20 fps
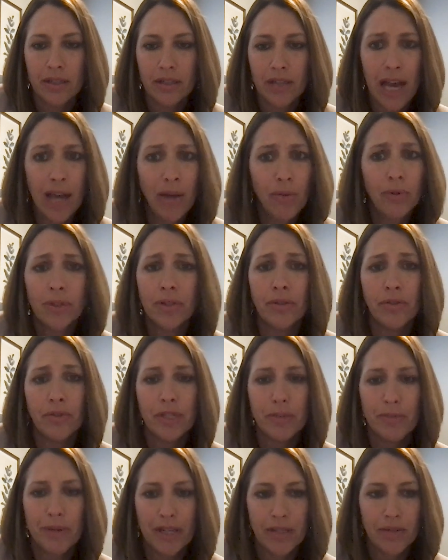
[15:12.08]
I wouldn't
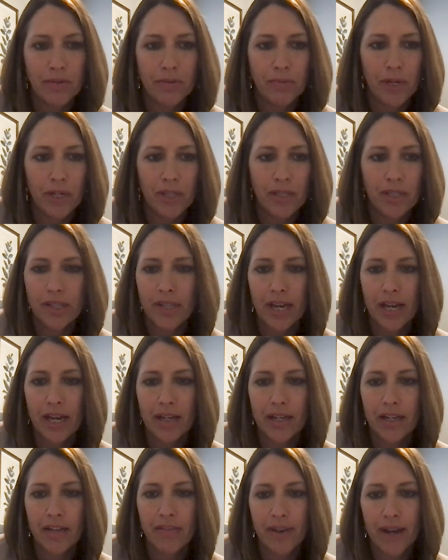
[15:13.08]
respond well to
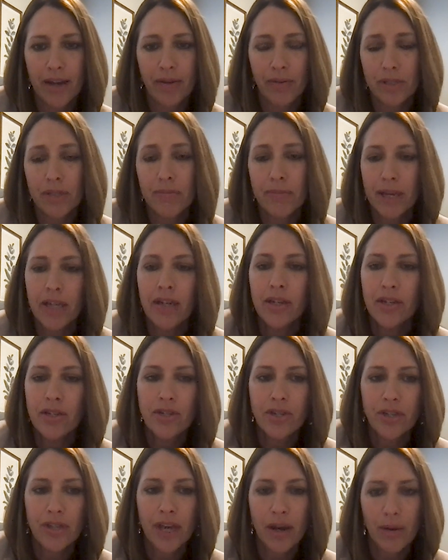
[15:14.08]
that if I was
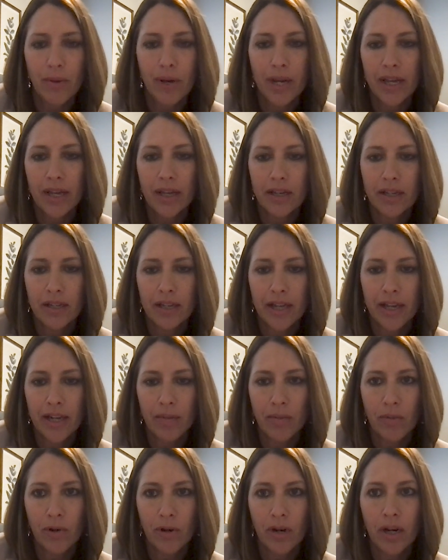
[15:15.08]
managed that way
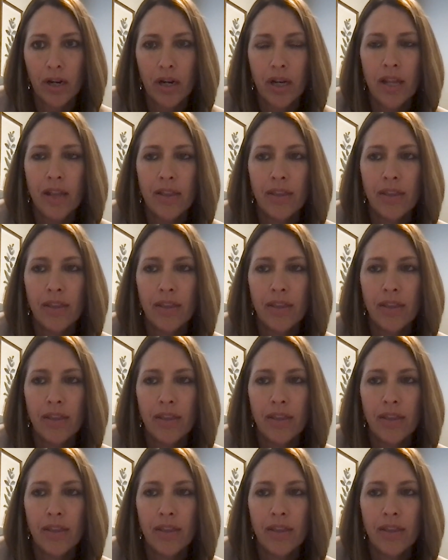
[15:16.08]
anymore.